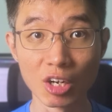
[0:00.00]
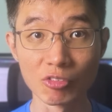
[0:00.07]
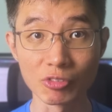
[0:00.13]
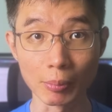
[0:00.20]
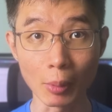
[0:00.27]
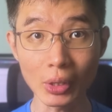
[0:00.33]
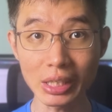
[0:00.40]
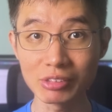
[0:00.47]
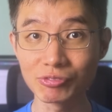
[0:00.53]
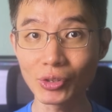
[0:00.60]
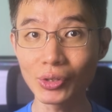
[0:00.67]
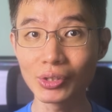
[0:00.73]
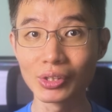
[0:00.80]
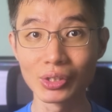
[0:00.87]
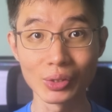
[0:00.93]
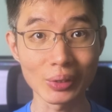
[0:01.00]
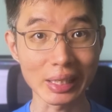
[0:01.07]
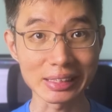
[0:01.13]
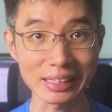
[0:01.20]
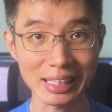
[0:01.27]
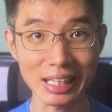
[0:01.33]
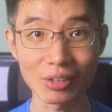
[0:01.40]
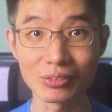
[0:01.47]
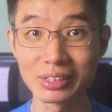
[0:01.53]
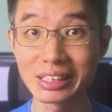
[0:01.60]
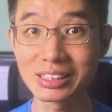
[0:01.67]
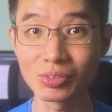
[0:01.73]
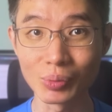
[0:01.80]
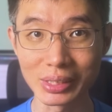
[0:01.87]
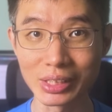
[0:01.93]
For more info, you can check out
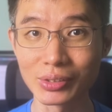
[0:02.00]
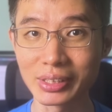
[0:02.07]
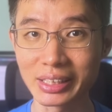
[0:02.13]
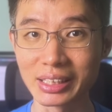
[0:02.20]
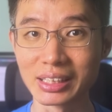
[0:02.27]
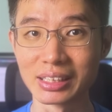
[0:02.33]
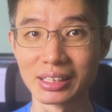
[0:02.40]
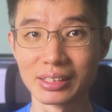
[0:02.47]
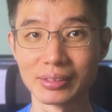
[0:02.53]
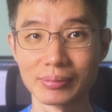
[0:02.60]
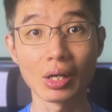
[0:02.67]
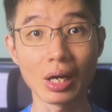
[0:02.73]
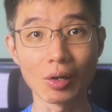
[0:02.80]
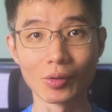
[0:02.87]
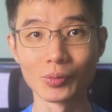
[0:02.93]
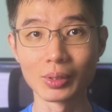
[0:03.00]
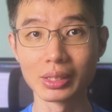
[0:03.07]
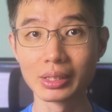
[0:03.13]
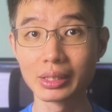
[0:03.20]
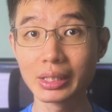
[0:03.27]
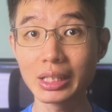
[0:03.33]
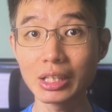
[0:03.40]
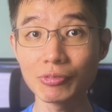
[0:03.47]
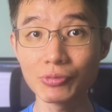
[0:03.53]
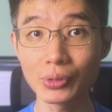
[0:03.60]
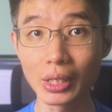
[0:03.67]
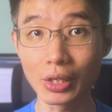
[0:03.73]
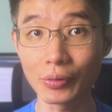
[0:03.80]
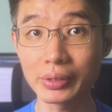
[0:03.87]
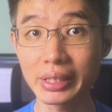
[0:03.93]
this video here. However, if you
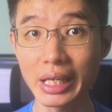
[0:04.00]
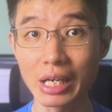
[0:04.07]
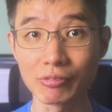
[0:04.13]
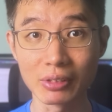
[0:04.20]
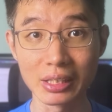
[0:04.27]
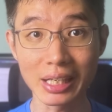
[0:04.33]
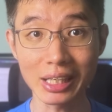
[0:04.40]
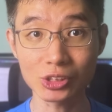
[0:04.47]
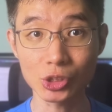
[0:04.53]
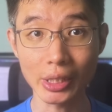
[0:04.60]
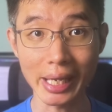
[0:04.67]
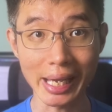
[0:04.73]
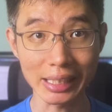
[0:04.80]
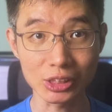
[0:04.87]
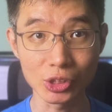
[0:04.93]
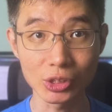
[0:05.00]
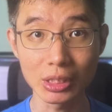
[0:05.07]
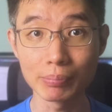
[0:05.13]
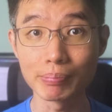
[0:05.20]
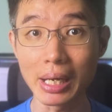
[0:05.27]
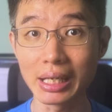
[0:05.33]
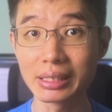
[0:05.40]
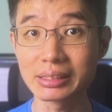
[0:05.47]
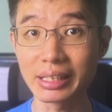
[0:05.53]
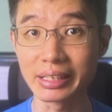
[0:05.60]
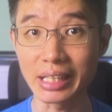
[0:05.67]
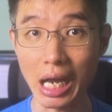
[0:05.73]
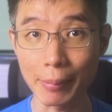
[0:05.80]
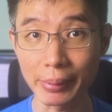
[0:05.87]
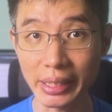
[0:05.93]
already have a large SGD balance
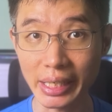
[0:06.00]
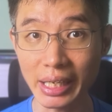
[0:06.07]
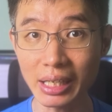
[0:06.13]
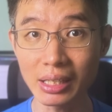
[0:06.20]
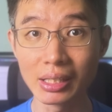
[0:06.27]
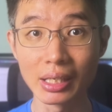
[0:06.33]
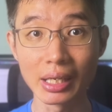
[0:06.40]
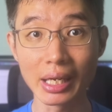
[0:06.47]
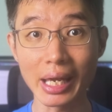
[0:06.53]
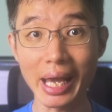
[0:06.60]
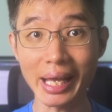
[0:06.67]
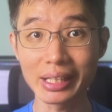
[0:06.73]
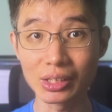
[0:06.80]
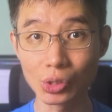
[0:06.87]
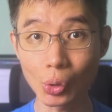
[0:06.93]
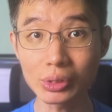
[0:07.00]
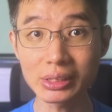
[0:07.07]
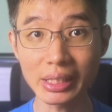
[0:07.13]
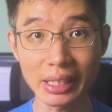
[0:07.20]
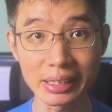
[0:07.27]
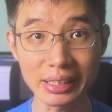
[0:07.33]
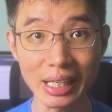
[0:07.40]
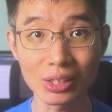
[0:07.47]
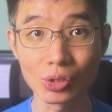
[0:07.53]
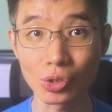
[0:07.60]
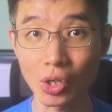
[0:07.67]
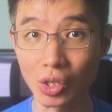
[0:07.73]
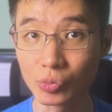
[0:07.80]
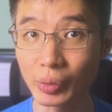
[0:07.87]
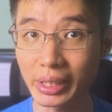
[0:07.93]
in IBKR and don't intend to
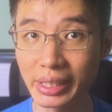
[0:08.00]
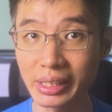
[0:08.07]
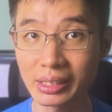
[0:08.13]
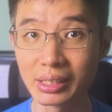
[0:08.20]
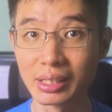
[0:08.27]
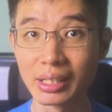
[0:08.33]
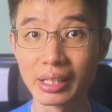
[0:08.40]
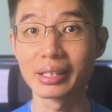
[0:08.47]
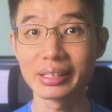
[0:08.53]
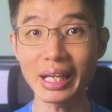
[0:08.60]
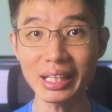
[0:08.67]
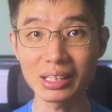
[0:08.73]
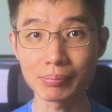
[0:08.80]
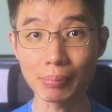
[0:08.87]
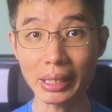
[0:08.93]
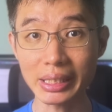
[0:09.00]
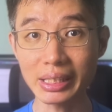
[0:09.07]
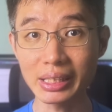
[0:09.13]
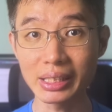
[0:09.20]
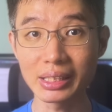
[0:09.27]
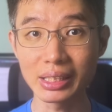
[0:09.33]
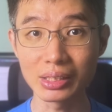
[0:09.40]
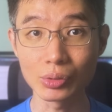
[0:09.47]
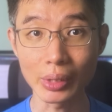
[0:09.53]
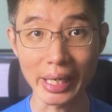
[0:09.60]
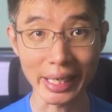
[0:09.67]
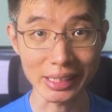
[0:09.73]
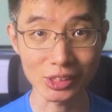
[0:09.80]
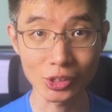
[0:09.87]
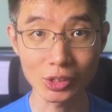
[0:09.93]
convert it, then parking it into
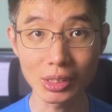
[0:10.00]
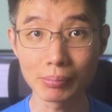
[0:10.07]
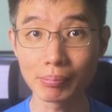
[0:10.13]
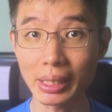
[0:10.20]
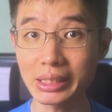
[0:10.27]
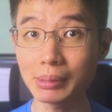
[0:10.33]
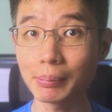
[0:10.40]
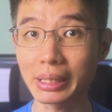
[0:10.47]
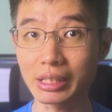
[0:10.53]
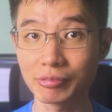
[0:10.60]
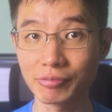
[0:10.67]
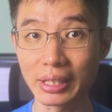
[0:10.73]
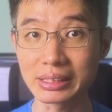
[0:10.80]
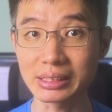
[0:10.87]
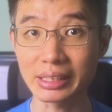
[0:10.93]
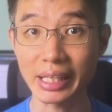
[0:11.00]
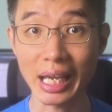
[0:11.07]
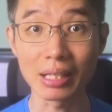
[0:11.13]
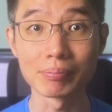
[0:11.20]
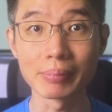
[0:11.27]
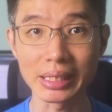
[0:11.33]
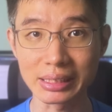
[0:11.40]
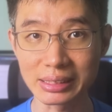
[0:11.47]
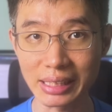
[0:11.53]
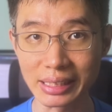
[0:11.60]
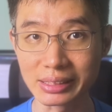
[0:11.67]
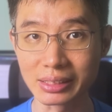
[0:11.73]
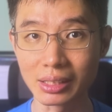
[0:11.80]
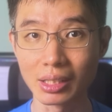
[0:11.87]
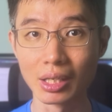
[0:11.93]
SGD money market funds can make
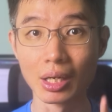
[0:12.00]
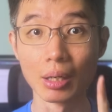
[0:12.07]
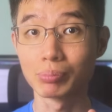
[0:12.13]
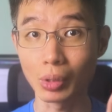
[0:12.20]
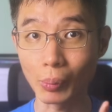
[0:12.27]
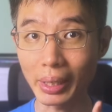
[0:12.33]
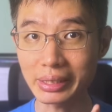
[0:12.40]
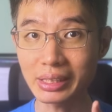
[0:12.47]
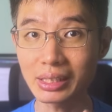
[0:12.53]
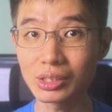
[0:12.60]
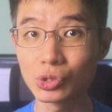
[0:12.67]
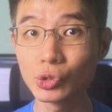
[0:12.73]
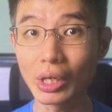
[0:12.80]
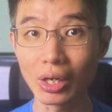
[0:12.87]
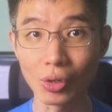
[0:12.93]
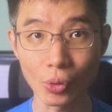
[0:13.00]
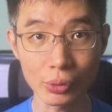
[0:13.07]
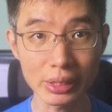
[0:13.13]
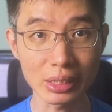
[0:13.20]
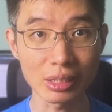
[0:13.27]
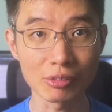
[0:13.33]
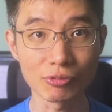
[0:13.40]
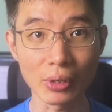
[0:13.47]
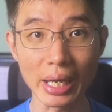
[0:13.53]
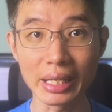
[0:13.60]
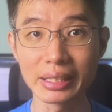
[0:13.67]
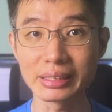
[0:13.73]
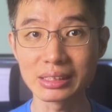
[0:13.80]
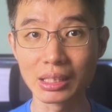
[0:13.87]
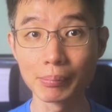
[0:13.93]
sense, provided you are holding for at
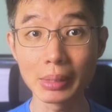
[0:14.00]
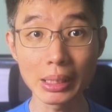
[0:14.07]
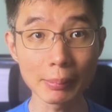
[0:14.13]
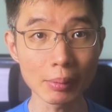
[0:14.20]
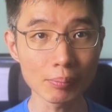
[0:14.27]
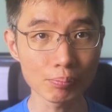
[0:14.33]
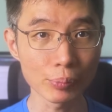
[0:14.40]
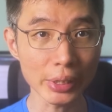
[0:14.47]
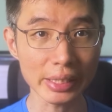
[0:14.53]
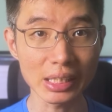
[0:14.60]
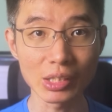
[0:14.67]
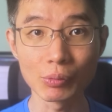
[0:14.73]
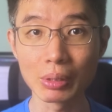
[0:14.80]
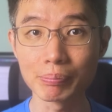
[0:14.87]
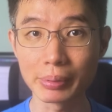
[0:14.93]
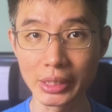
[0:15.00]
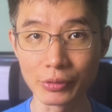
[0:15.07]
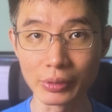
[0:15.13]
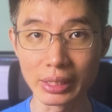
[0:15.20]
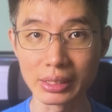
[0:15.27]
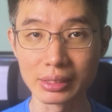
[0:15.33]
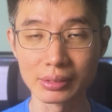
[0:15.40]
least the minimum break-even period.